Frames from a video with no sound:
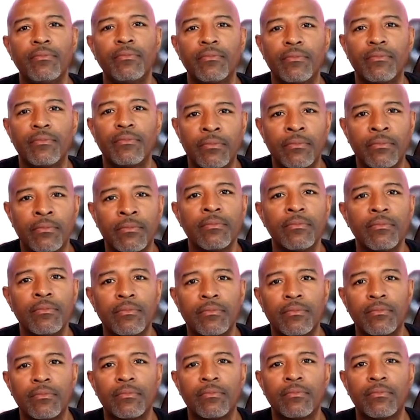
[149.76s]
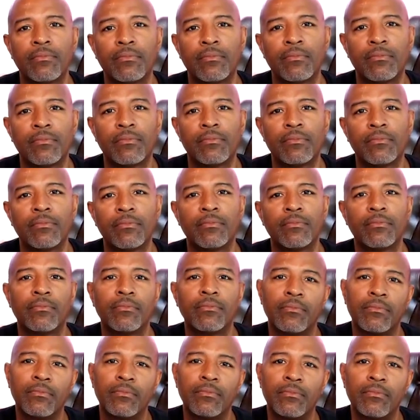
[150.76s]

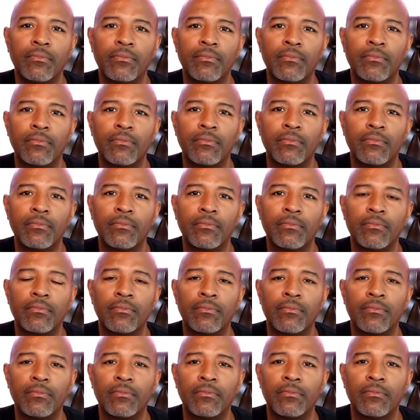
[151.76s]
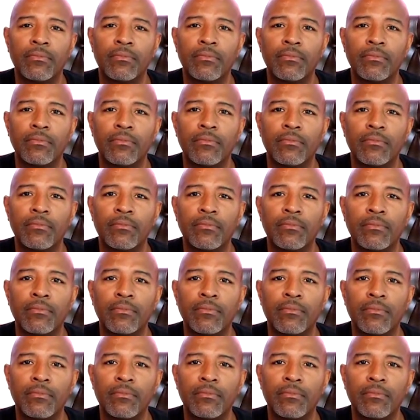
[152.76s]
This person isn't speaking.